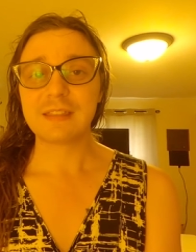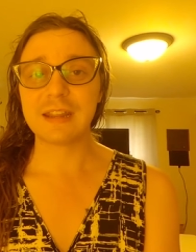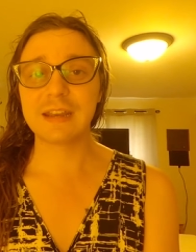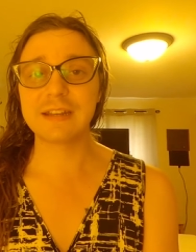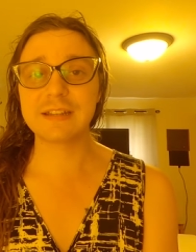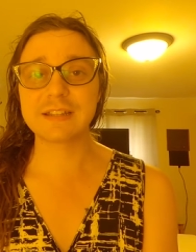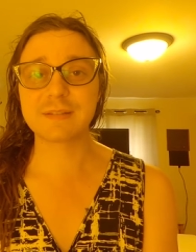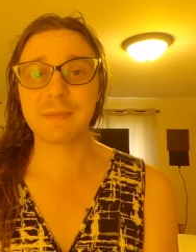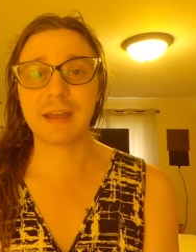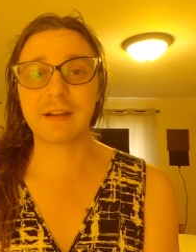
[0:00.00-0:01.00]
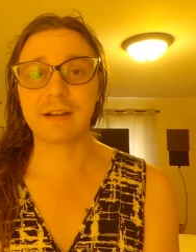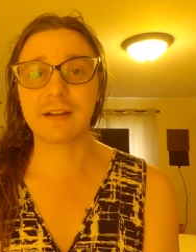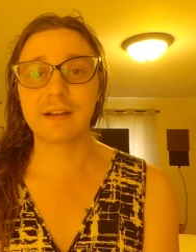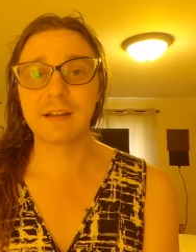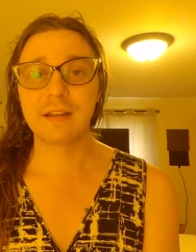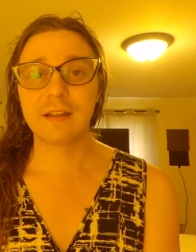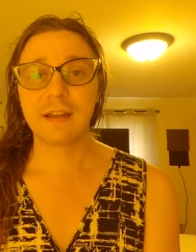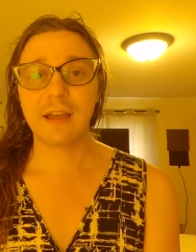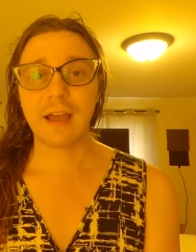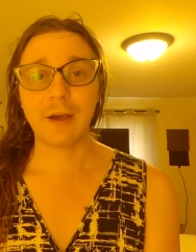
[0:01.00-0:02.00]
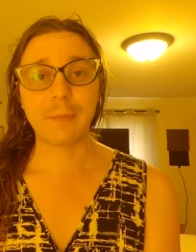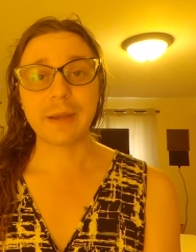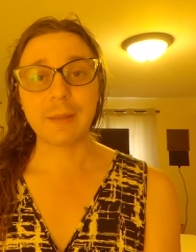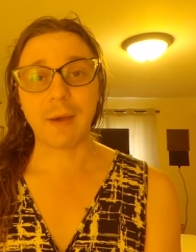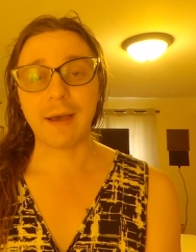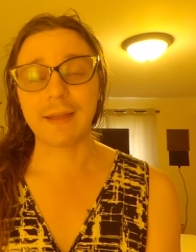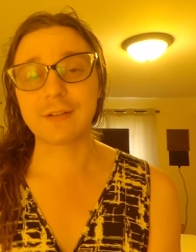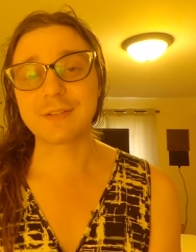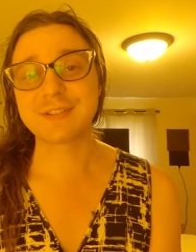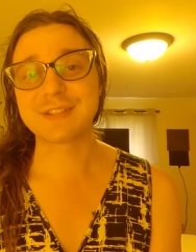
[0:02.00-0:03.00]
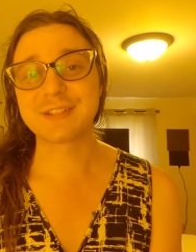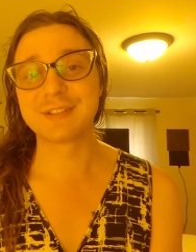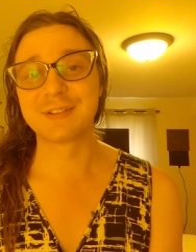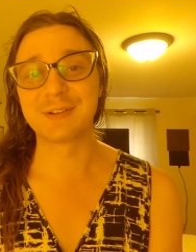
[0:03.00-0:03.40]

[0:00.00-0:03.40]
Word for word: And it doesn't matter how many miles